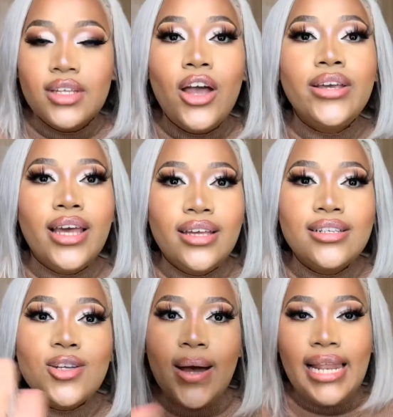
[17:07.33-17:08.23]
okay
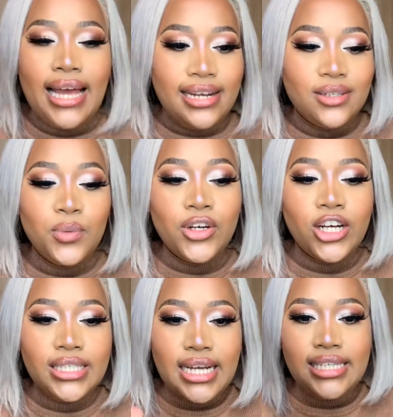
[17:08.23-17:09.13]
so i lied we're
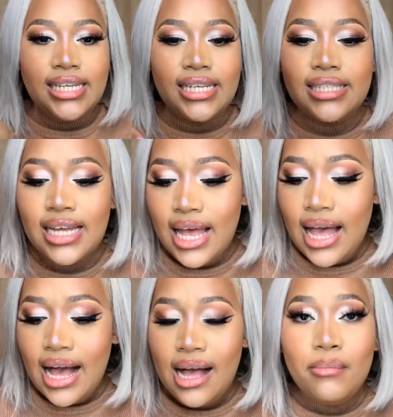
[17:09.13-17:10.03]
not done yet
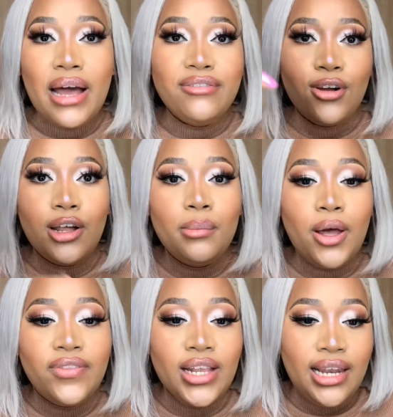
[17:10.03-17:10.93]
um i forgot
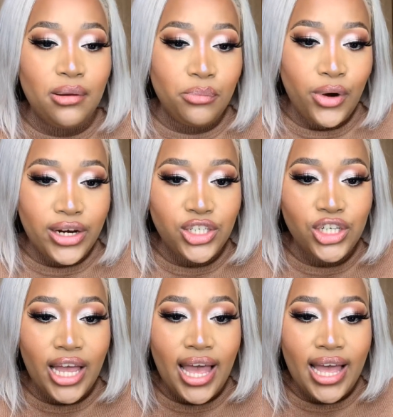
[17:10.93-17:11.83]
about the lip brush
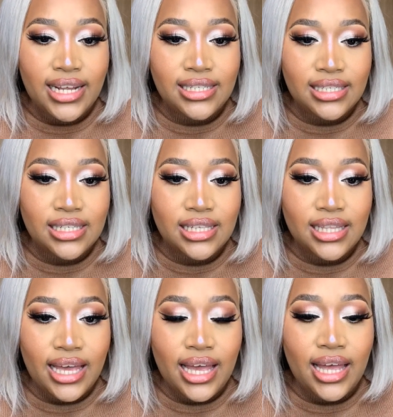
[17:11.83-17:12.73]
and
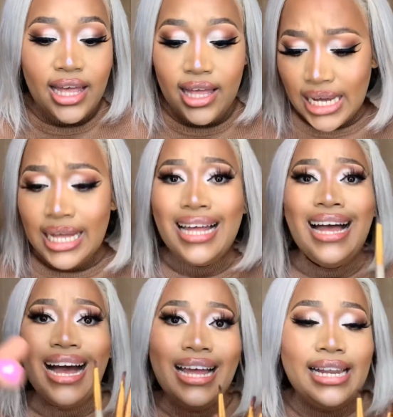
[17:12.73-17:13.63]
the
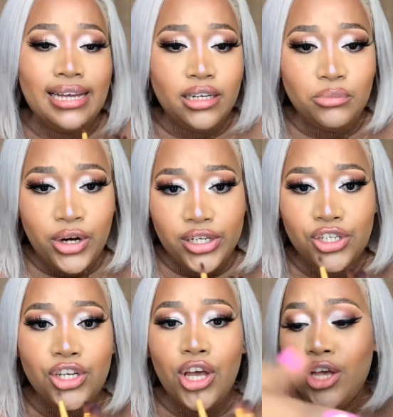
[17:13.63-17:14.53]
eyeliner
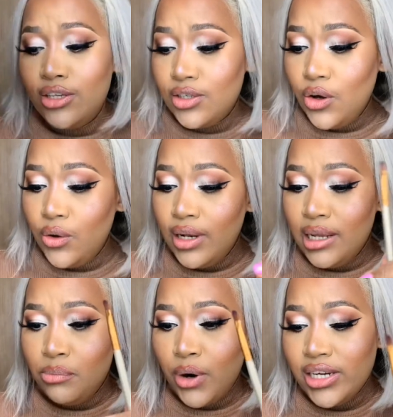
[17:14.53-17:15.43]
brush so
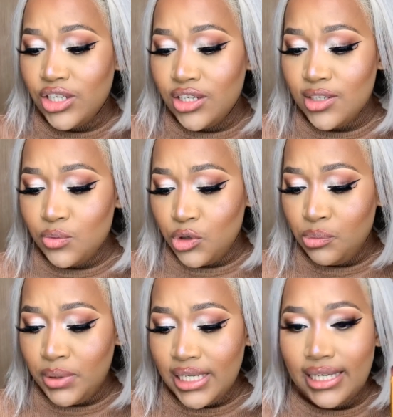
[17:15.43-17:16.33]
lip brushes would
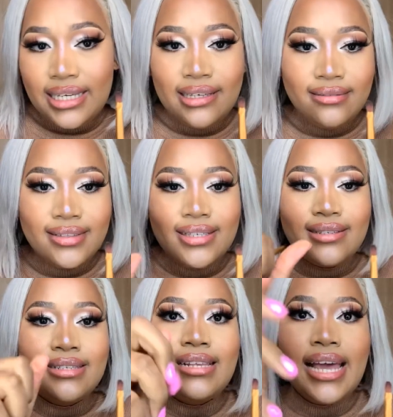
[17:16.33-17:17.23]
be the
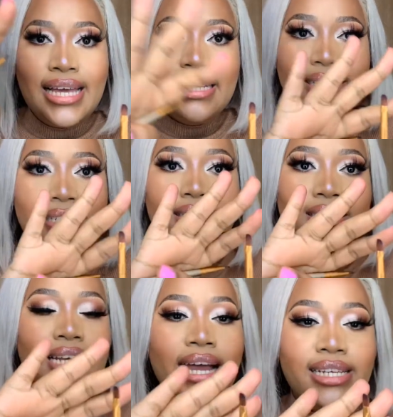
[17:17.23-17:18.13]
second to
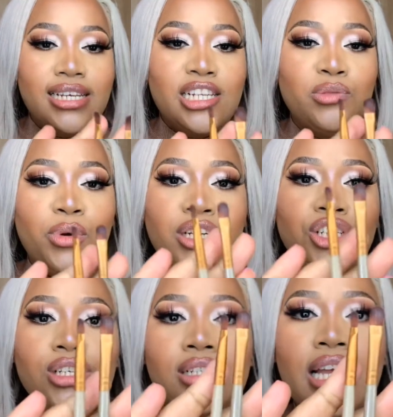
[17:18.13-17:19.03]
tiniest
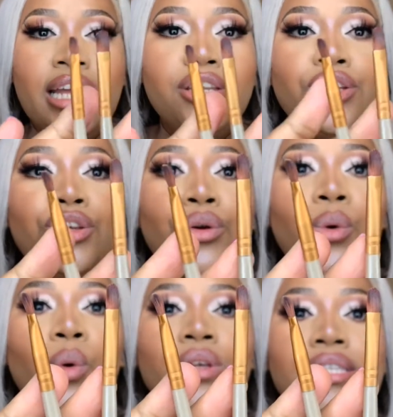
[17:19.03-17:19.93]
brushes in
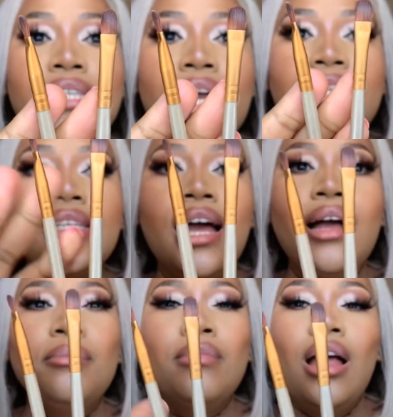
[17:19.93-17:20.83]
your set
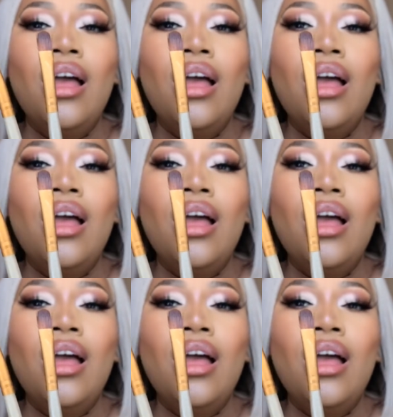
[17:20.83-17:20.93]
um